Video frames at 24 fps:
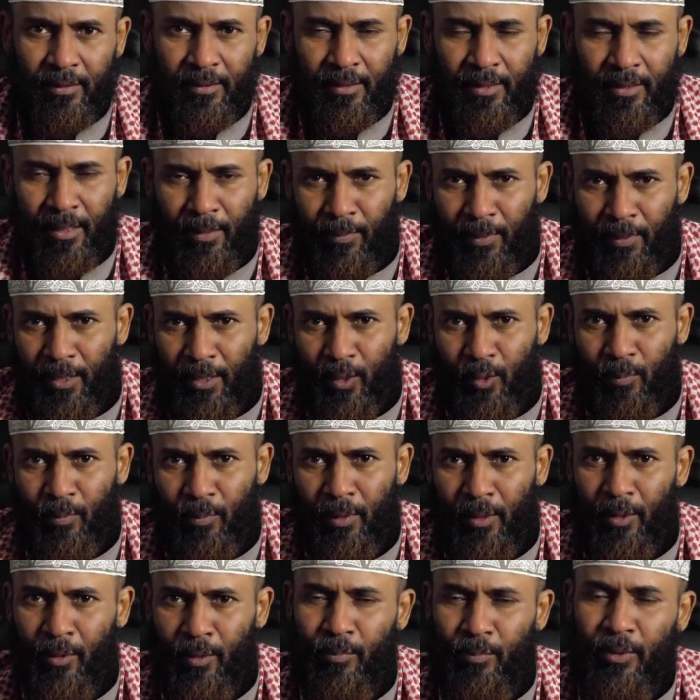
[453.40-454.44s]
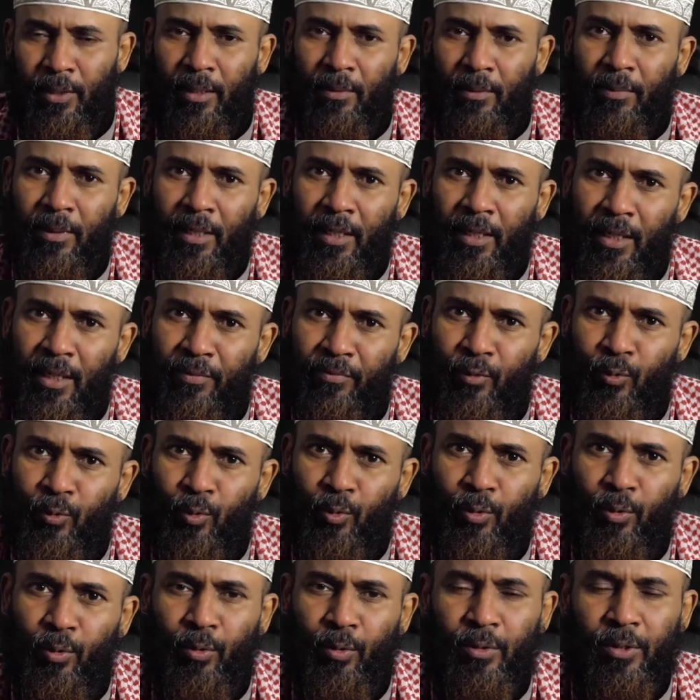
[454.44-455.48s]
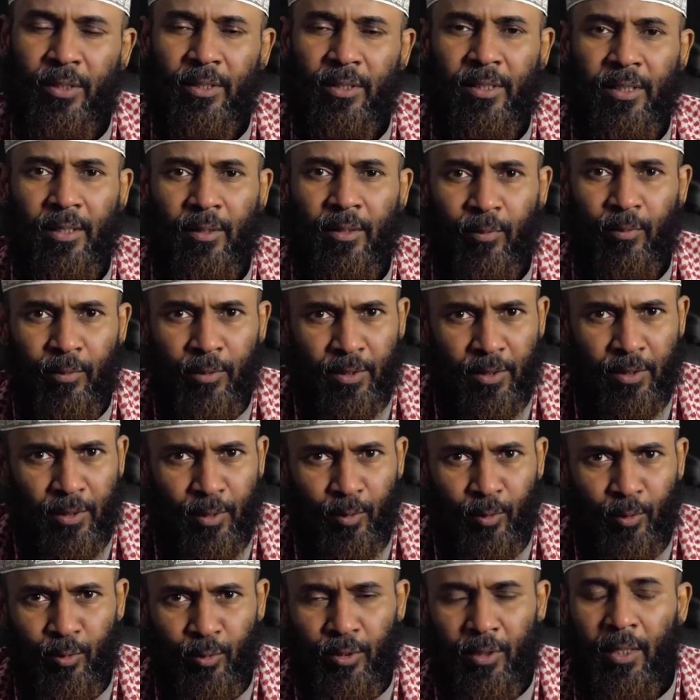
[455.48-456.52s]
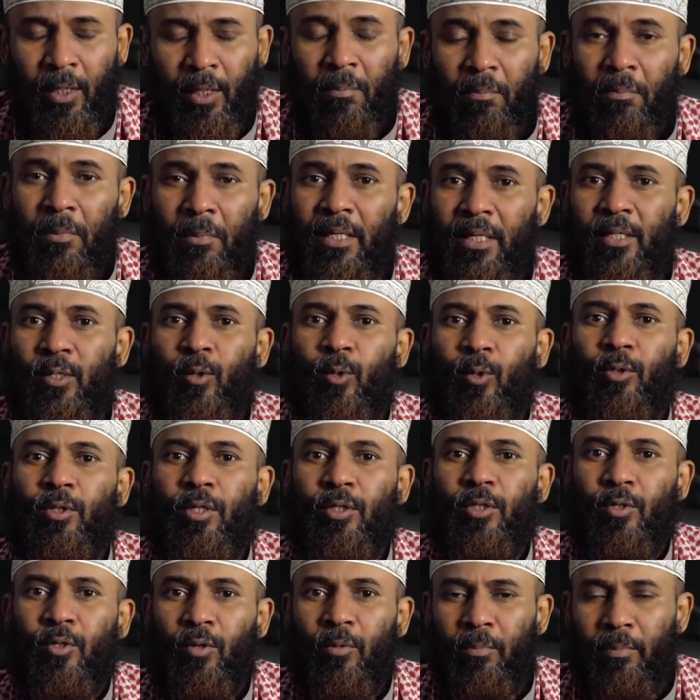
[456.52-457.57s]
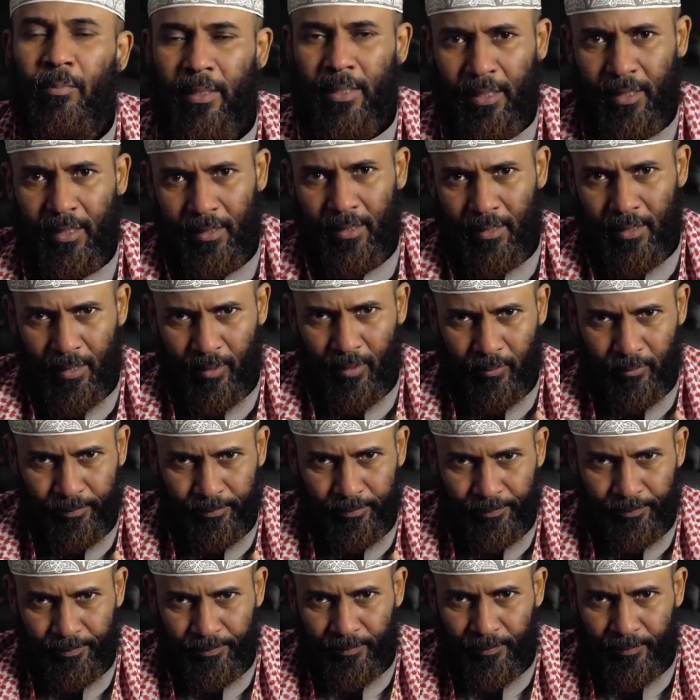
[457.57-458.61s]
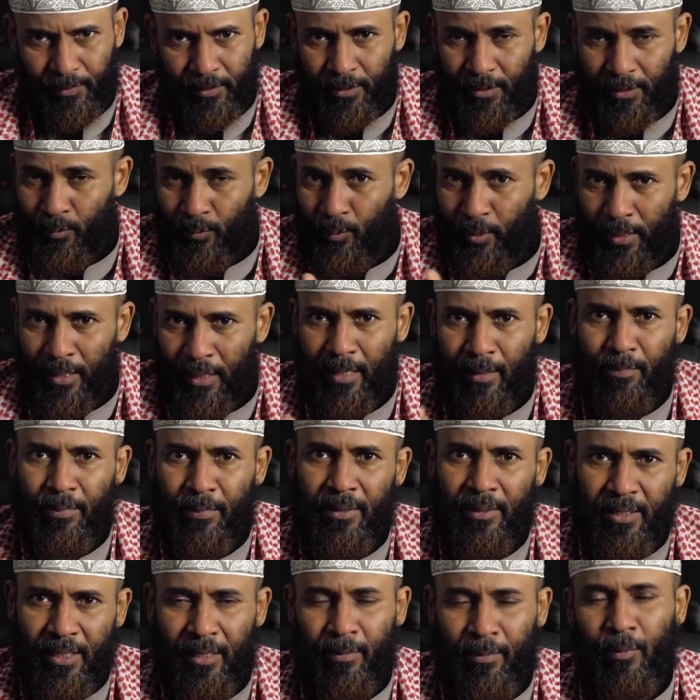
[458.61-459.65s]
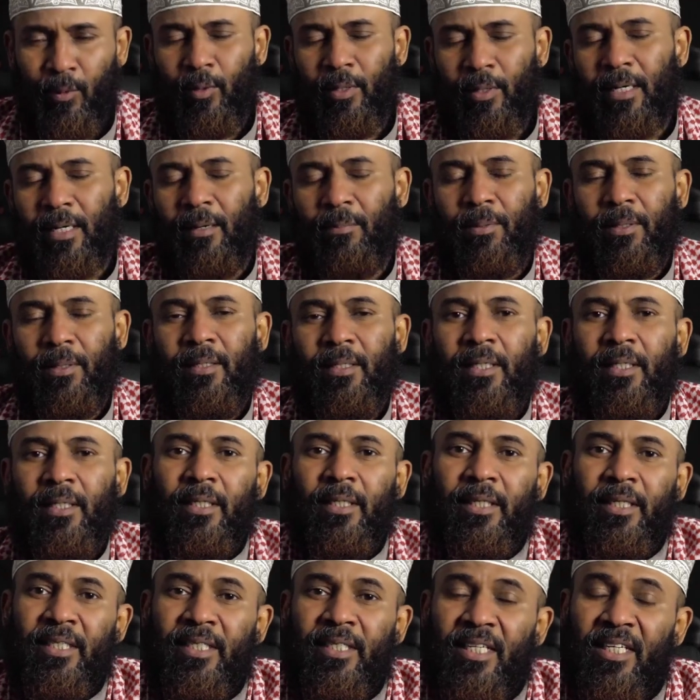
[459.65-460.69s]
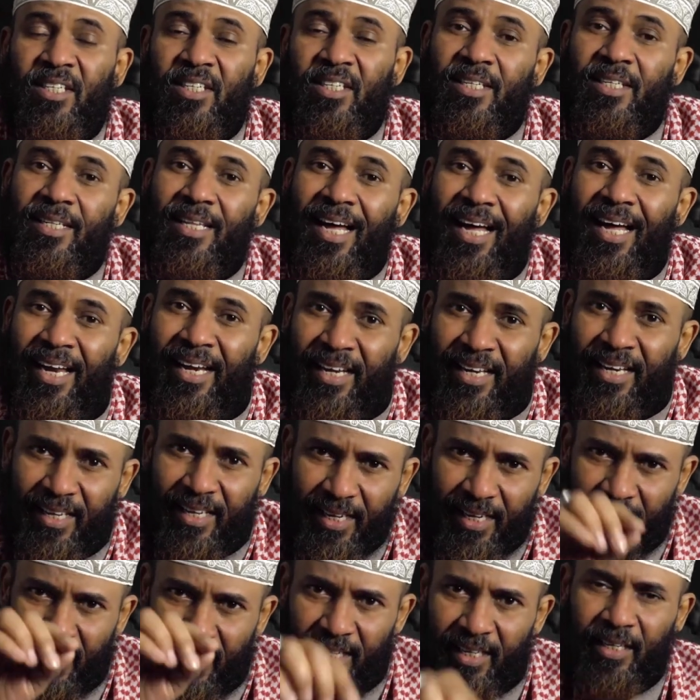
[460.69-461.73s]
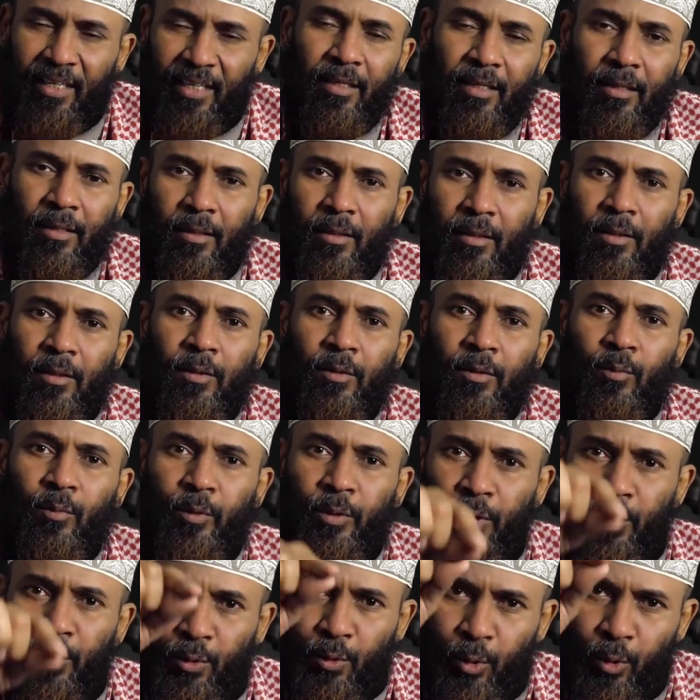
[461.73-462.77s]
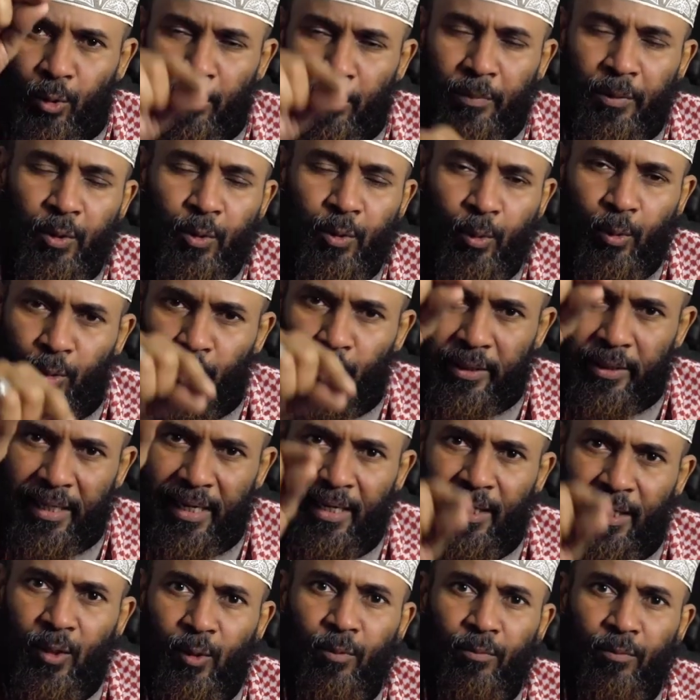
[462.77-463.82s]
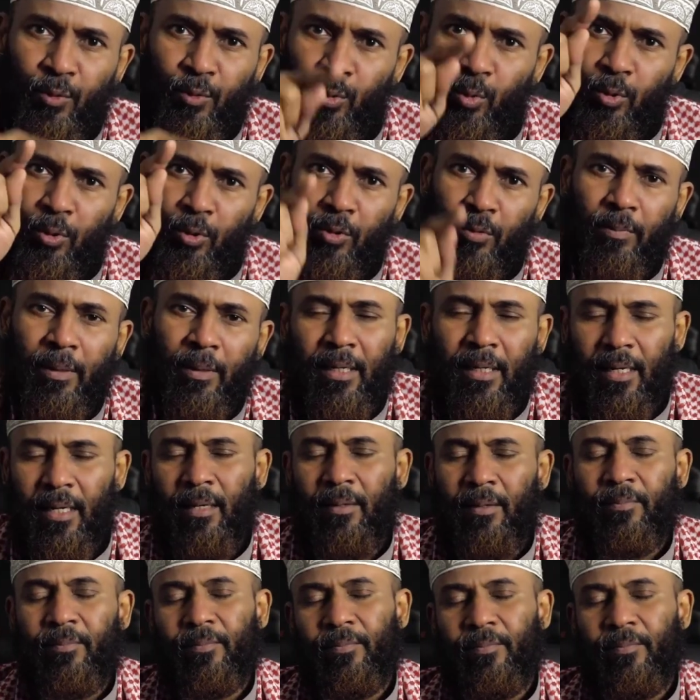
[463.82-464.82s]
Salaam alaikum, alaikum salam. Can I give you good news? I say, what's the news? My daughter's got married now. He said, what happened? Tell me what happened. He says, that day when you told me to hold tight on Surah Al-Baqarah,